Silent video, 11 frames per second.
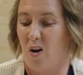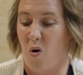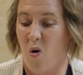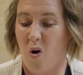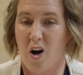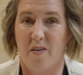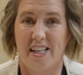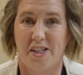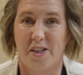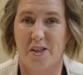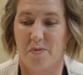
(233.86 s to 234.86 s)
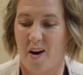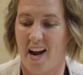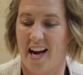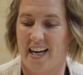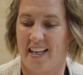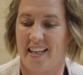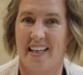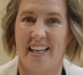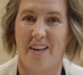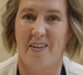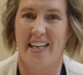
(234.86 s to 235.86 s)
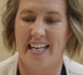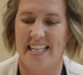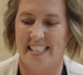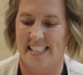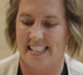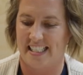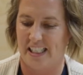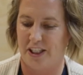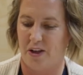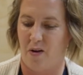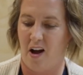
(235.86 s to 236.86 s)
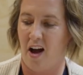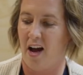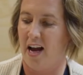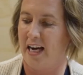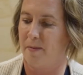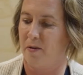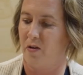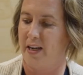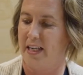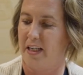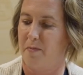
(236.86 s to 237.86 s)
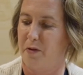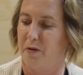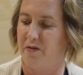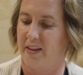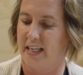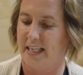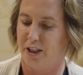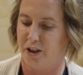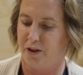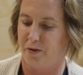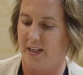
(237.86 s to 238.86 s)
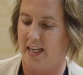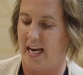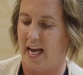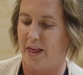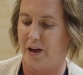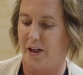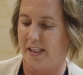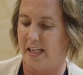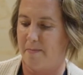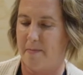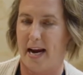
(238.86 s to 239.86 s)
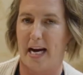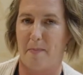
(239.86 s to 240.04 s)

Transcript: Orange is right. Here it is. So I am going to move these two together to make